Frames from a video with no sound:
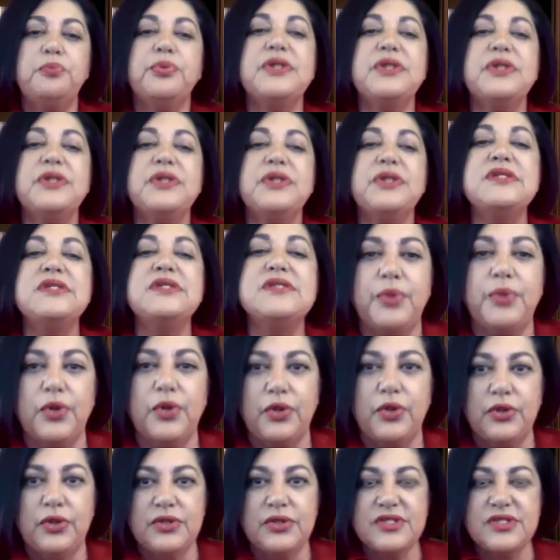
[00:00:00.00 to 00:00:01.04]

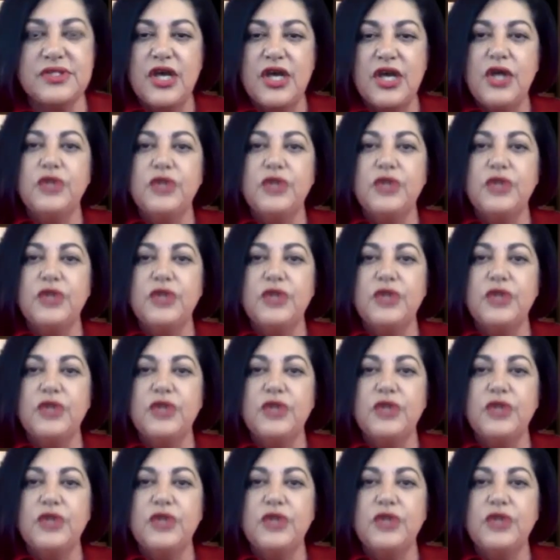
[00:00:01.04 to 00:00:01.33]
principles